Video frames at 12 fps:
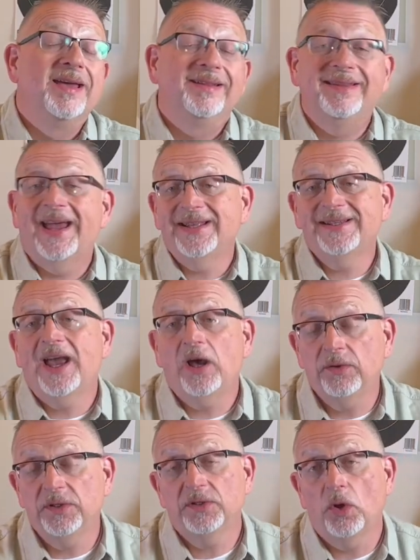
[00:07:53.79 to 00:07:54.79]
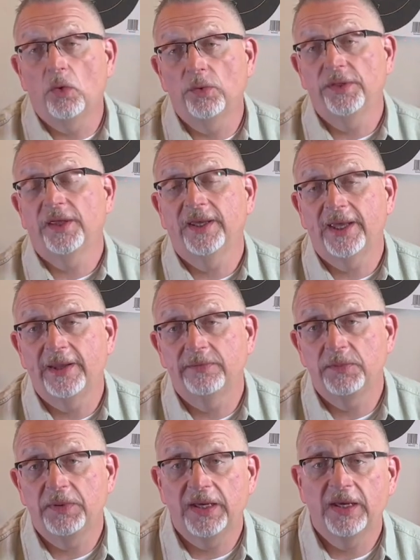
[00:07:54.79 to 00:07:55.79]
That's how this whole thing came to
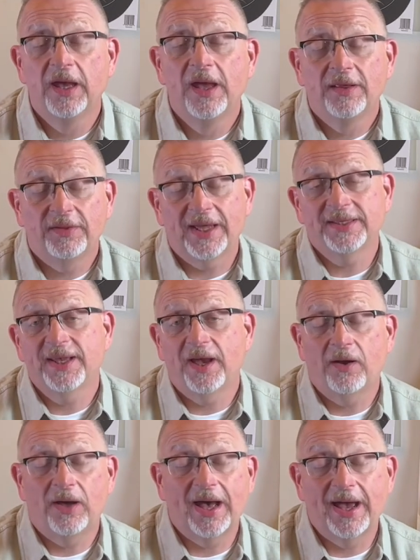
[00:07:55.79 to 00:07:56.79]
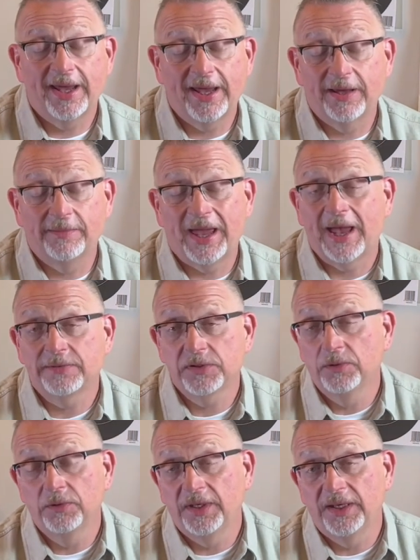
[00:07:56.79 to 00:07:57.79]
be. That's how I am
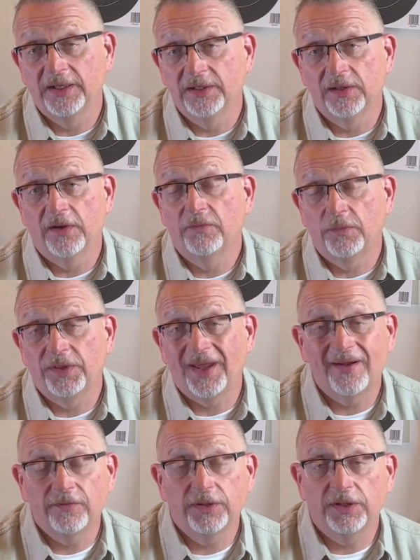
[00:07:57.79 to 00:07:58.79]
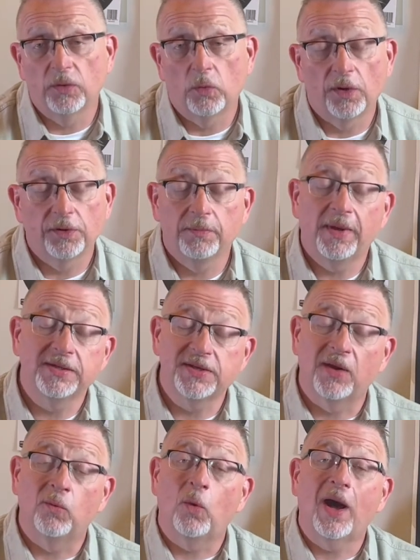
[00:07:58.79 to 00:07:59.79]
absolutely in love with everything that Walther makes,
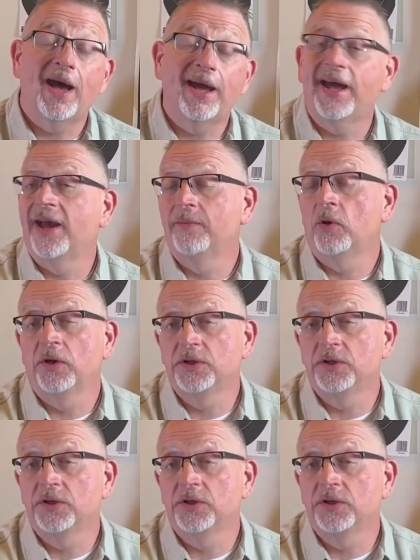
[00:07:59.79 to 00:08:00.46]
and why I'm on a